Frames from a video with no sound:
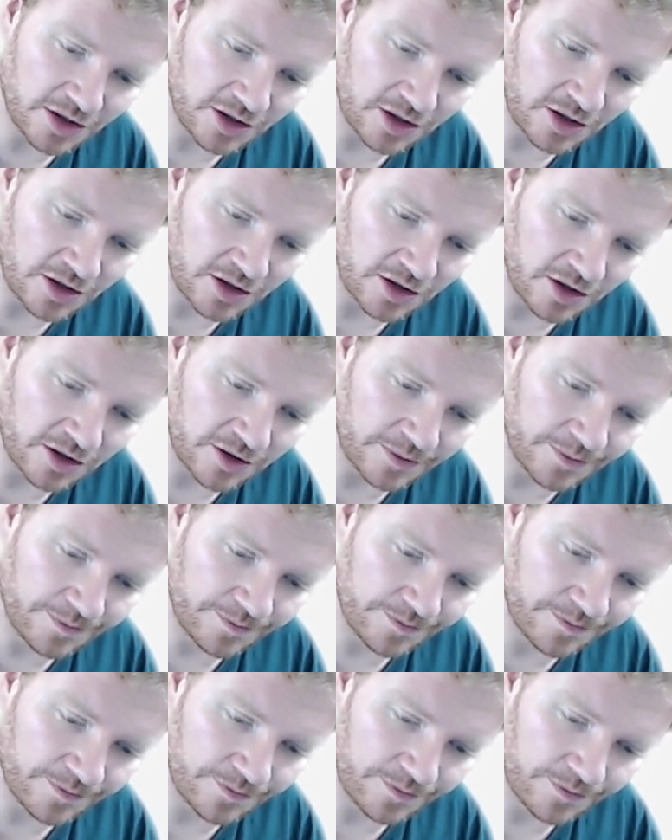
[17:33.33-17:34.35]
r
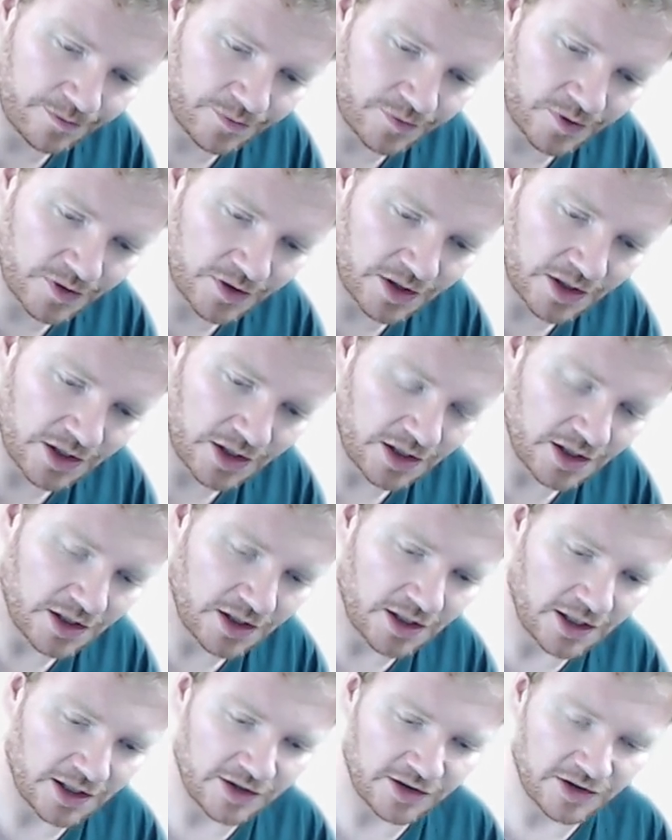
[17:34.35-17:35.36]

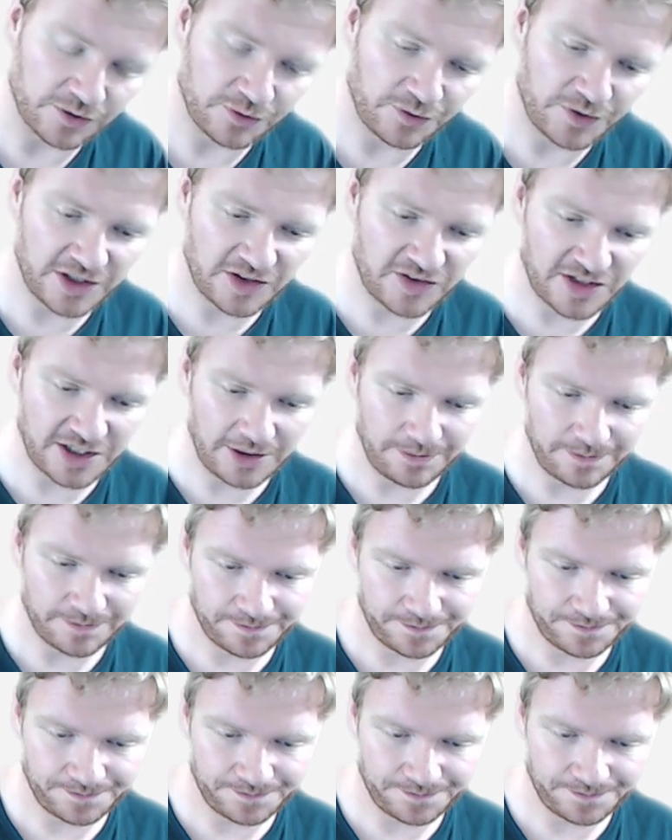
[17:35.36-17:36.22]
and infinity.